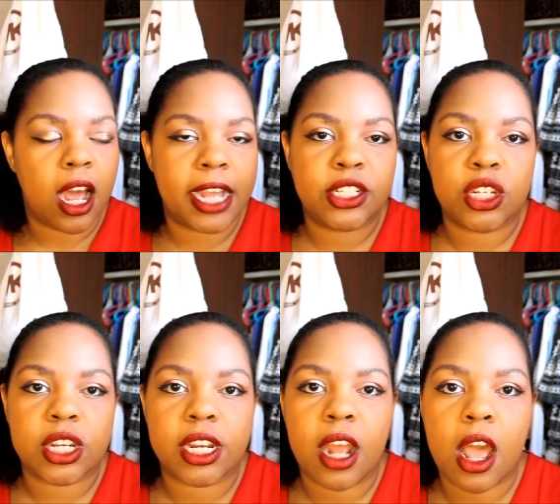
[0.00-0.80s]
I
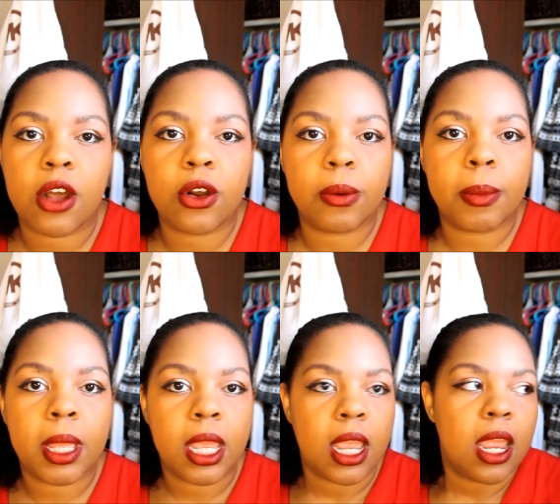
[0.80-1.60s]
took it home,
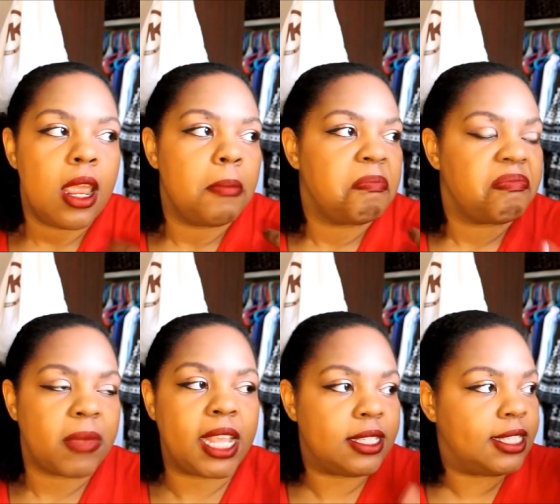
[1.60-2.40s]

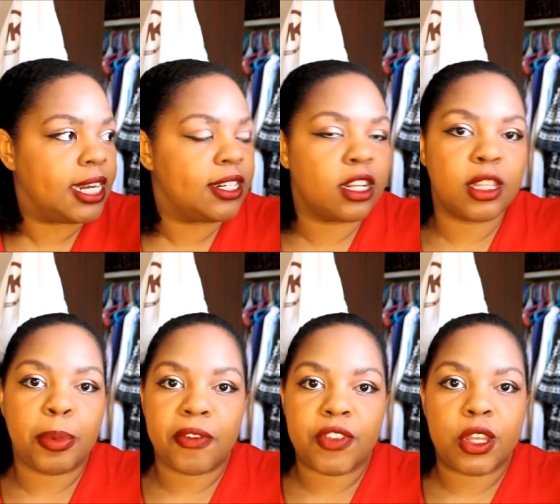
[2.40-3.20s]
like set it on the
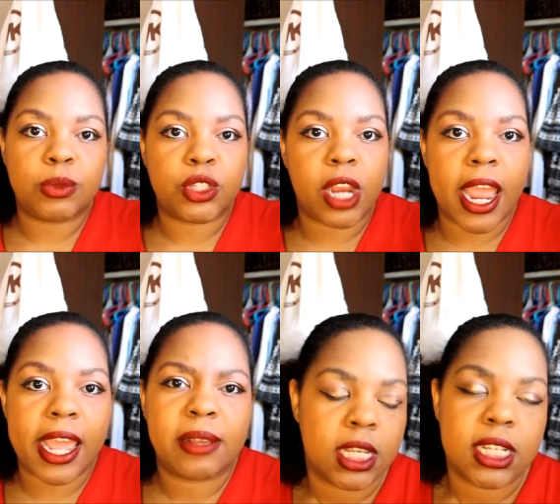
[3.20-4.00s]
perfume
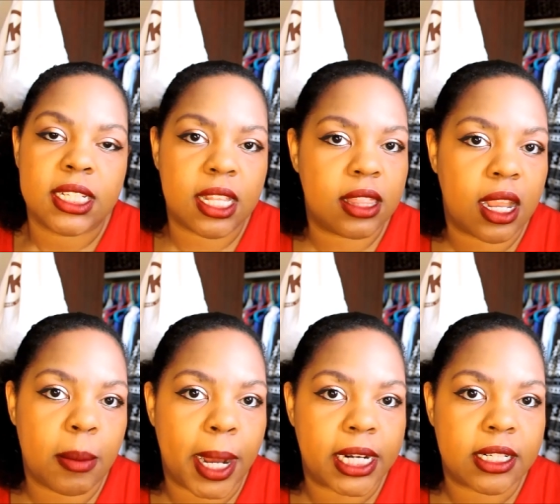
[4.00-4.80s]
tray, didn't think
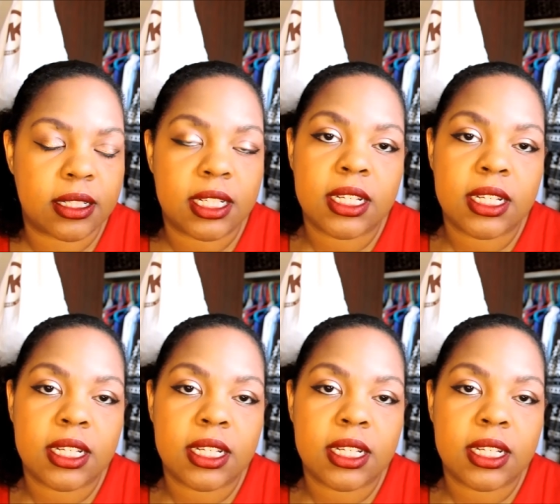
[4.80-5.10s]
about it.